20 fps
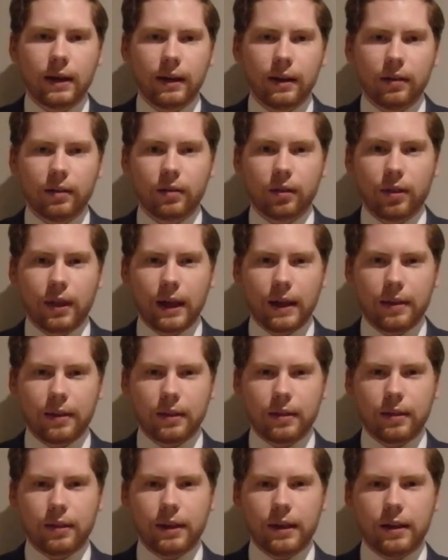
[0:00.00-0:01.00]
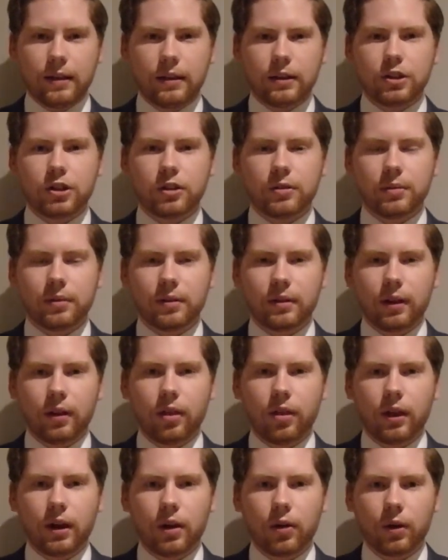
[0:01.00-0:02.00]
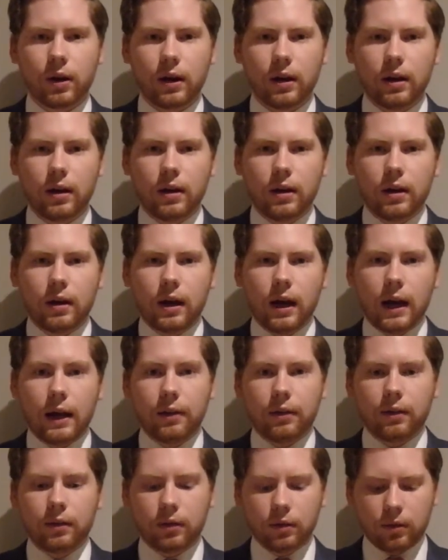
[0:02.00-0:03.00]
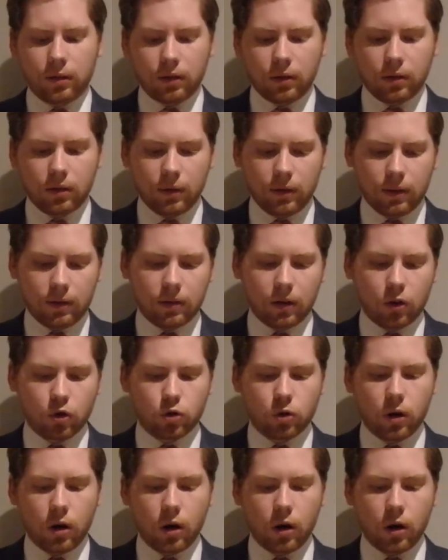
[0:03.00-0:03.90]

is that the legitimacy theory and the social